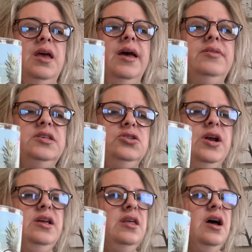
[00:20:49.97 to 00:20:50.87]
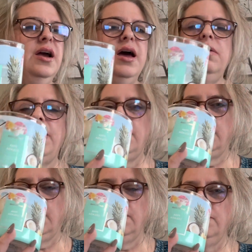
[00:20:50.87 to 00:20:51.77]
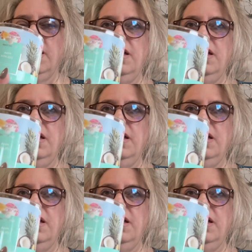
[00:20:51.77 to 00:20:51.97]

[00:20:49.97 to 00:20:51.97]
And the strength hung out about there.